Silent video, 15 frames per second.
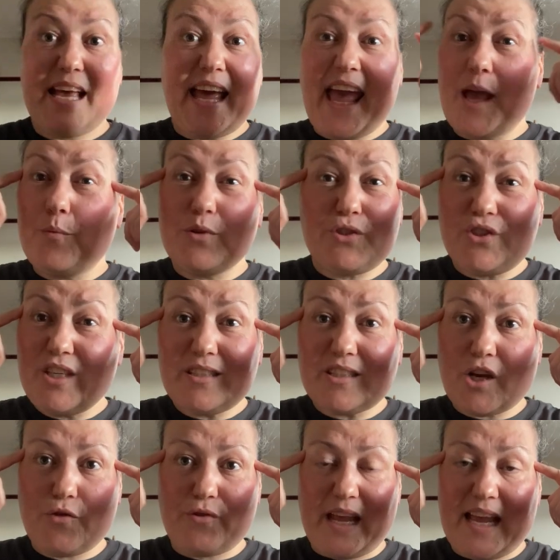it was just
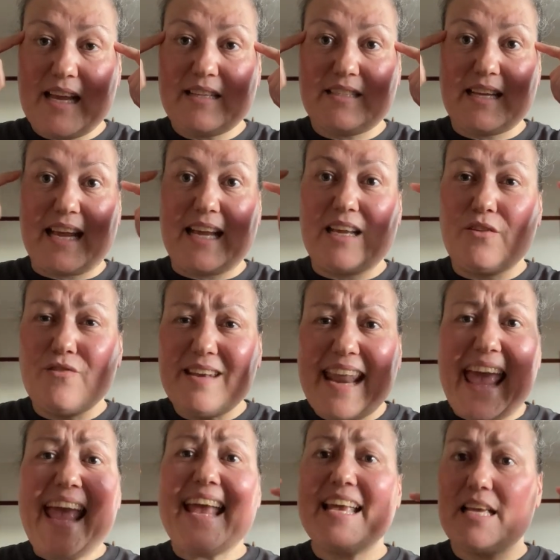creating
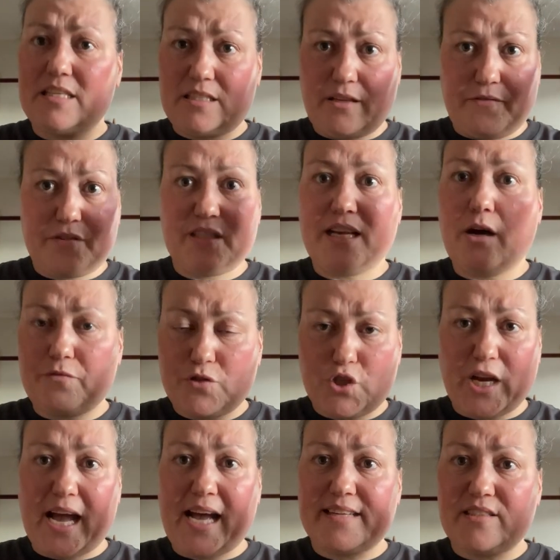negative
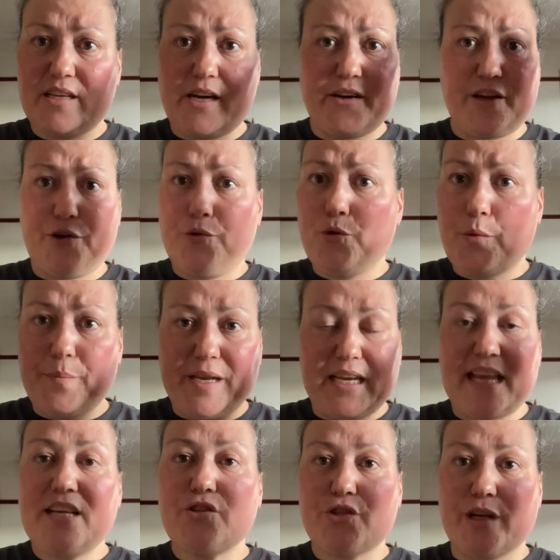self-chatter and
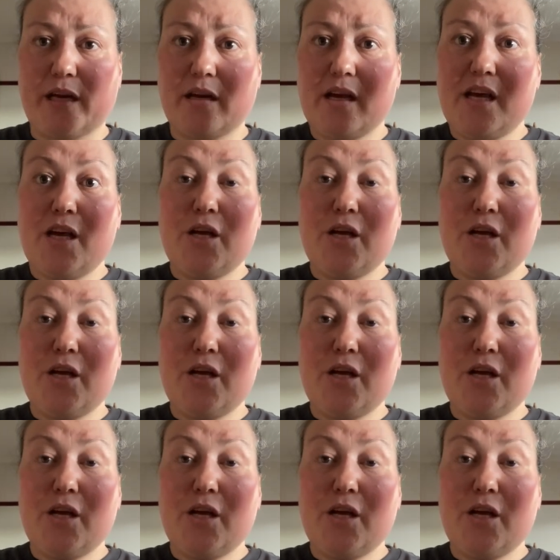rumination.